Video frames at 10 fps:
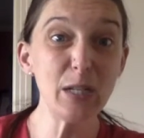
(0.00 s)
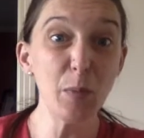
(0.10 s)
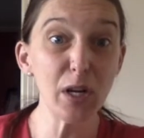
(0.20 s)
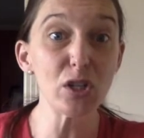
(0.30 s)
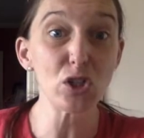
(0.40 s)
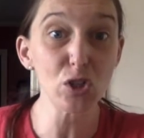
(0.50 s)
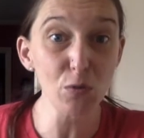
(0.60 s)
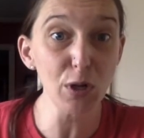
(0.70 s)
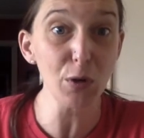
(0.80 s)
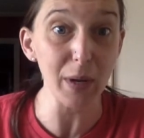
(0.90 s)
to put a
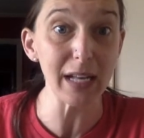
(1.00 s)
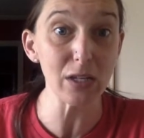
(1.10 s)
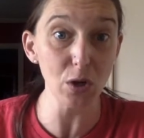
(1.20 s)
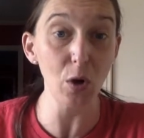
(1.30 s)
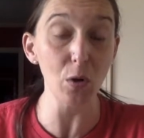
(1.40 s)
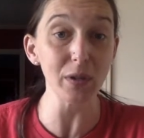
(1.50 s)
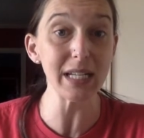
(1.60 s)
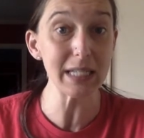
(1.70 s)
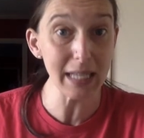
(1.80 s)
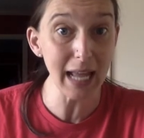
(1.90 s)
screw in to hold
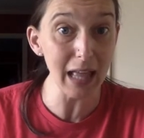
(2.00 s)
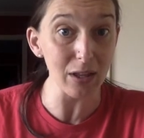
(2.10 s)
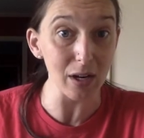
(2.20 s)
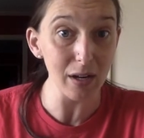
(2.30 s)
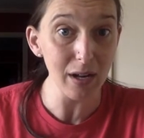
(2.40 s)
it together.